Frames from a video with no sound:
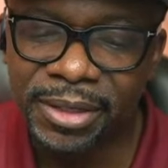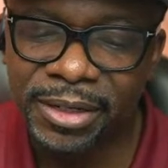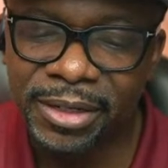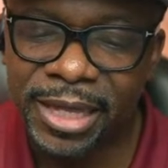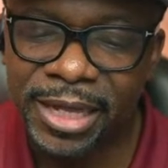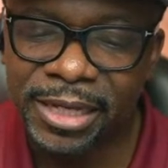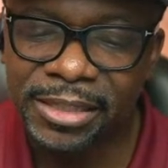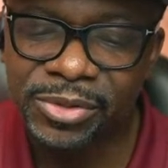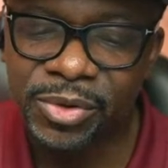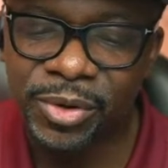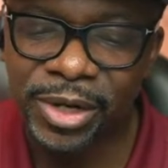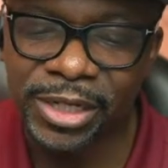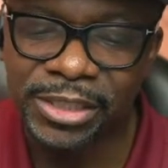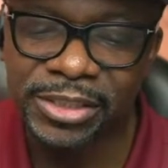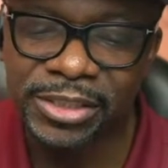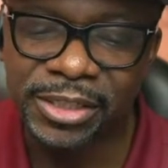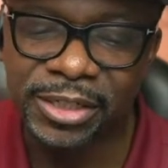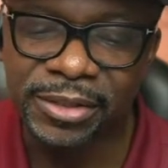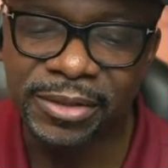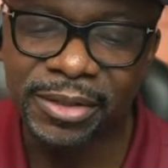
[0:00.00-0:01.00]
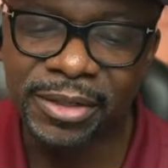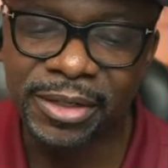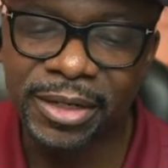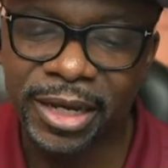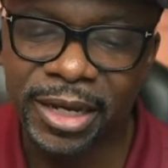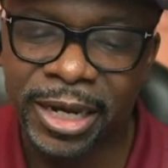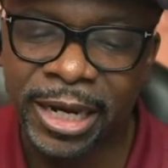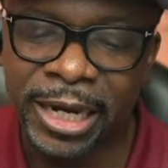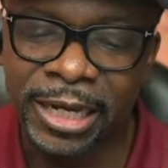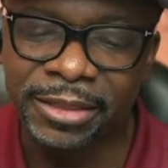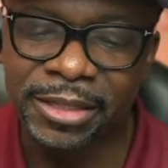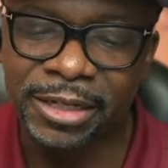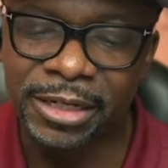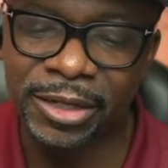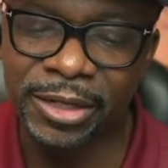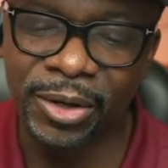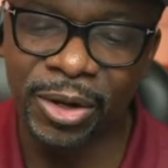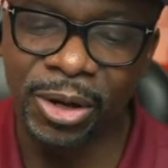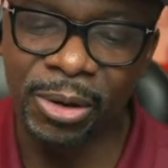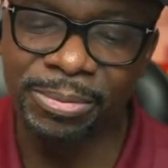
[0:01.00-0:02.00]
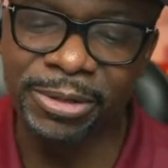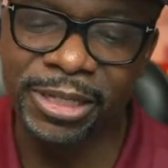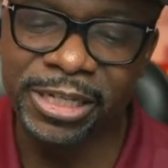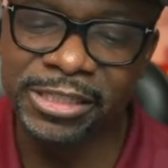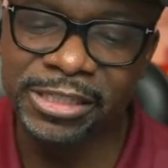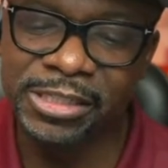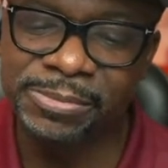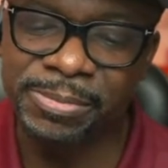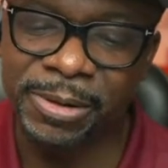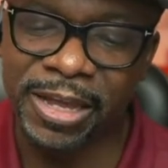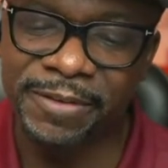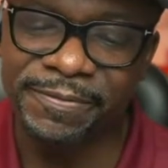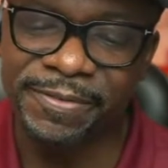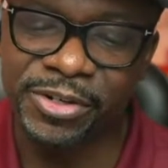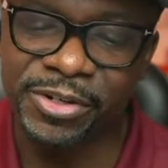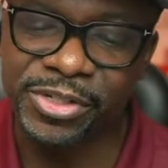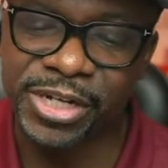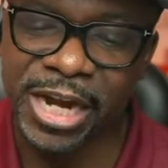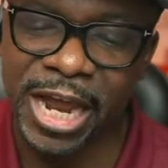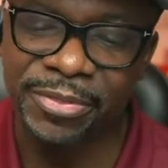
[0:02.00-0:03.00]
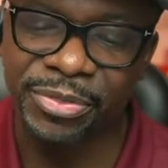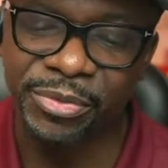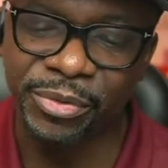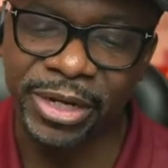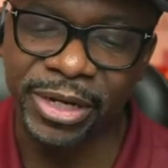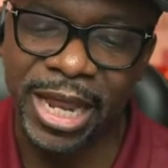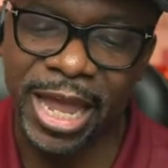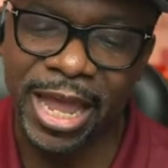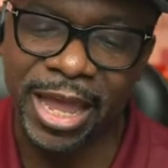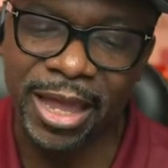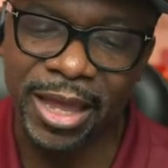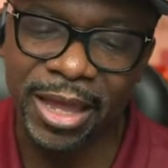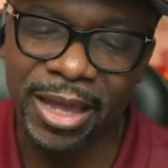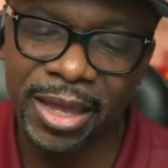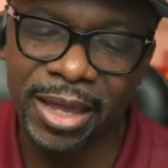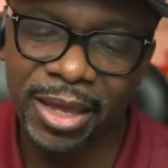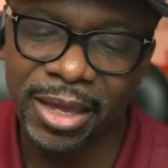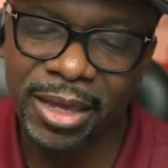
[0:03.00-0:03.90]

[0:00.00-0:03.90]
Next question. Anthony Hall, please explain First John 3 9.